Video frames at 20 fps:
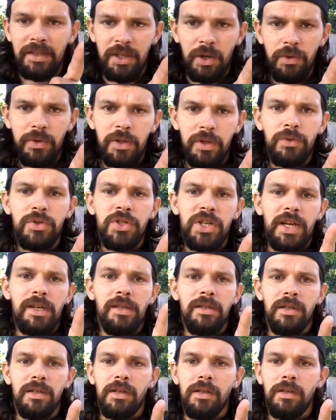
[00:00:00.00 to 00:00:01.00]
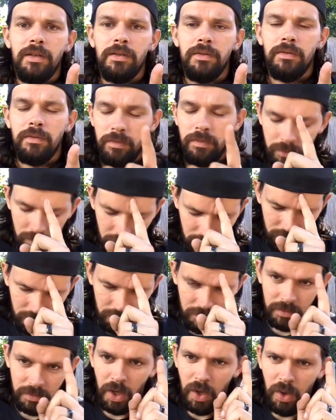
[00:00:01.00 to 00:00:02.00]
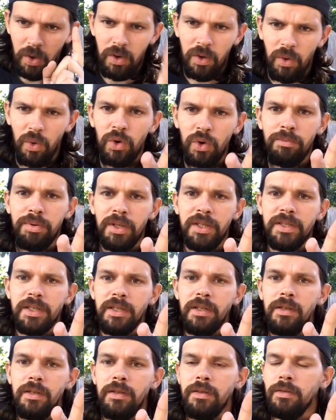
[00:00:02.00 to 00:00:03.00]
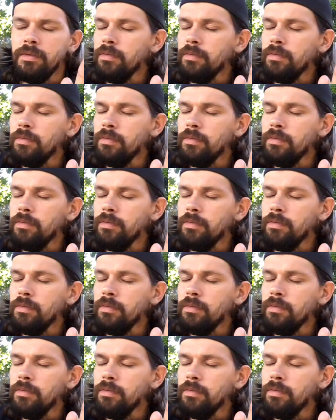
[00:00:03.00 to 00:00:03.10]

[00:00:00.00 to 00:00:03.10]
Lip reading: Don't use Chansey or Blissey.